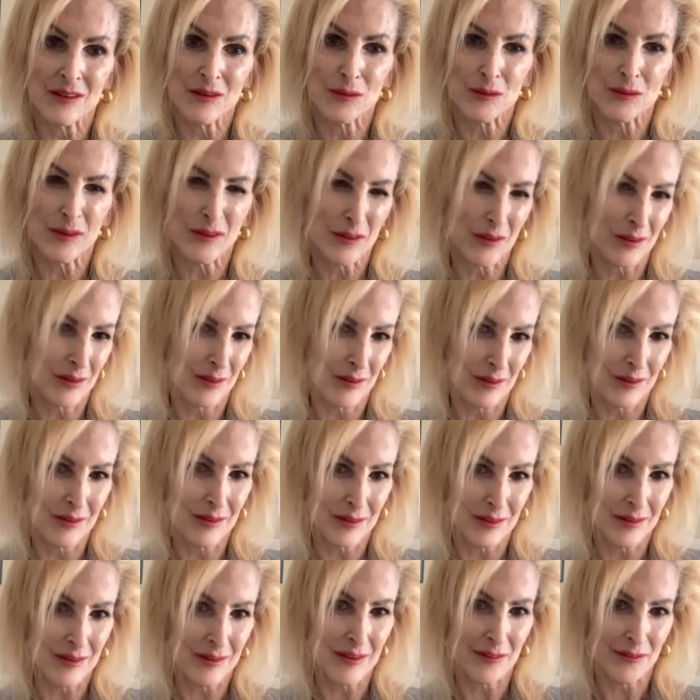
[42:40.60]
Would
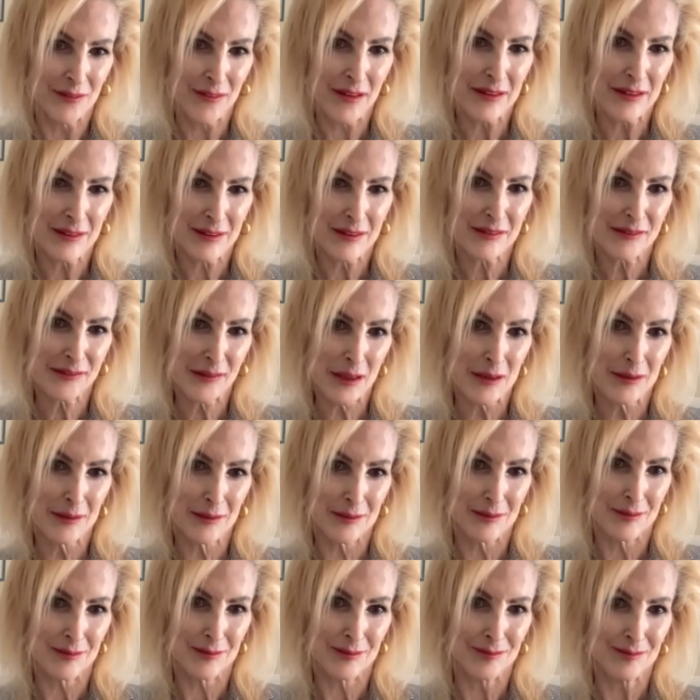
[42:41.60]
that, does
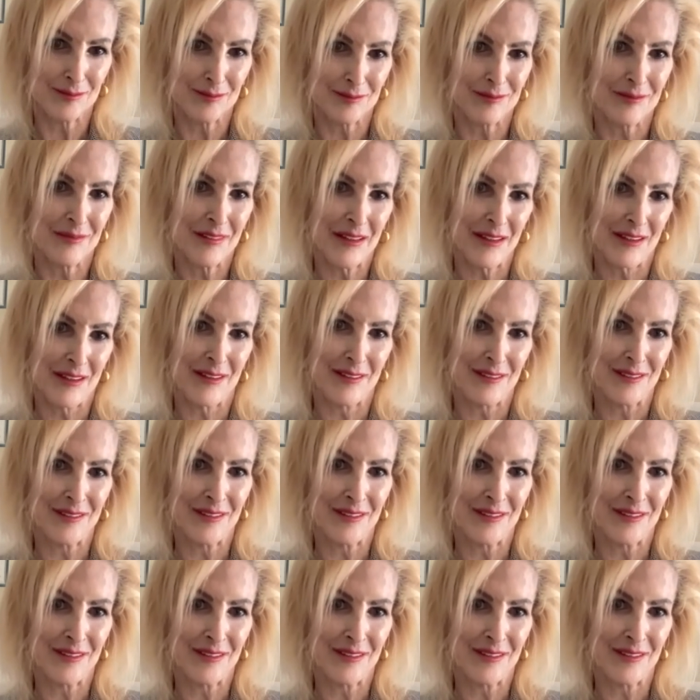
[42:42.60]
that, yeah.